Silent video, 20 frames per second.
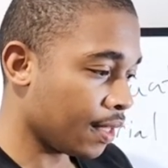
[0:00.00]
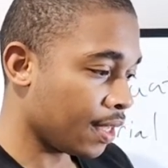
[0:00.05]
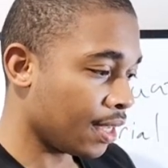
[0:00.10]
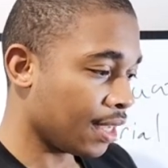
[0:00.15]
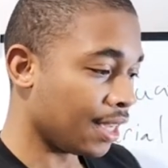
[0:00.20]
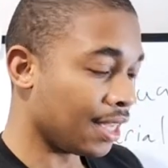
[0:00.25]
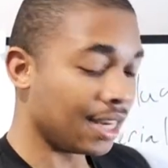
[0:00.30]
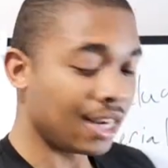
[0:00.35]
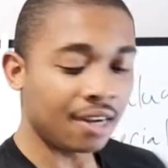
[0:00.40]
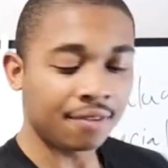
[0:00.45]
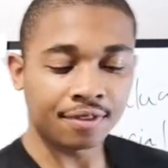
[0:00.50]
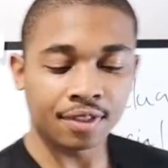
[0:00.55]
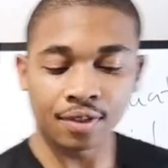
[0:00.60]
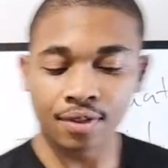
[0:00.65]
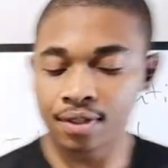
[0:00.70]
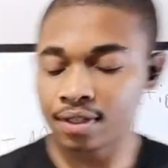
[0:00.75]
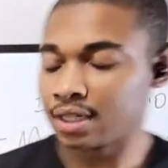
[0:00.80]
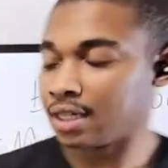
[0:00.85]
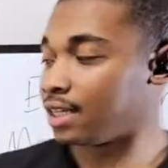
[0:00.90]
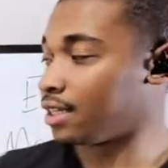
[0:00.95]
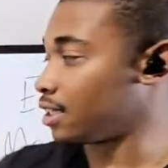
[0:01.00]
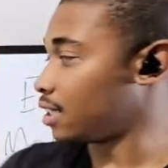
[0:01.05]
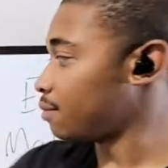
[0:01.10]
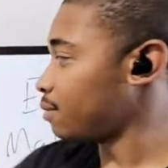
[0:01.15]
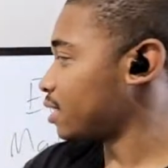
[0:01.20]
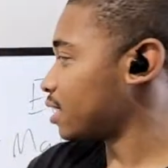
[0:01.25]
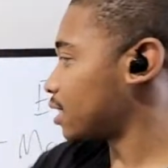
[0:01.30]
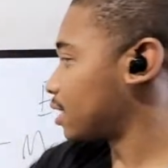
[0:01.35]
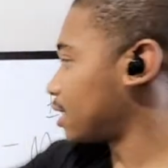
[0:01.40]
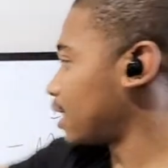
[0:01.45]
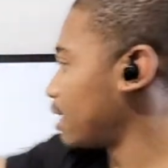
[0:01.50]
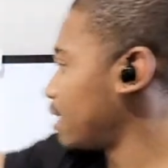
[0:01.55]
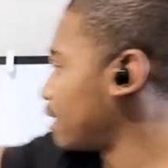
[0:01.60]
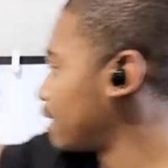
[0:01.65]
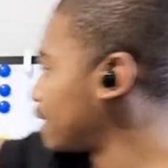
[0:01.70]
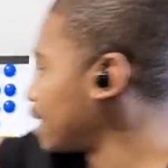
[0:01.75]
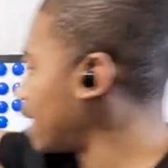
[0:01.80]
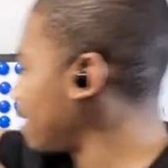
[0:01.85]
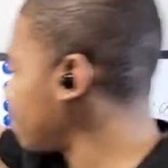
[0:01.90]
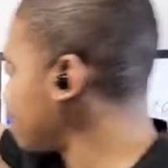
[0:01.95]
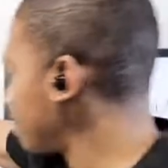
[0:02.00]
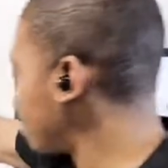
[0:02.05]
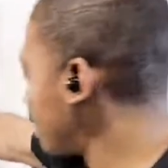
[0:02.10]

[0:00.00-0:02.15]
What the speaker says: And let me just say this, after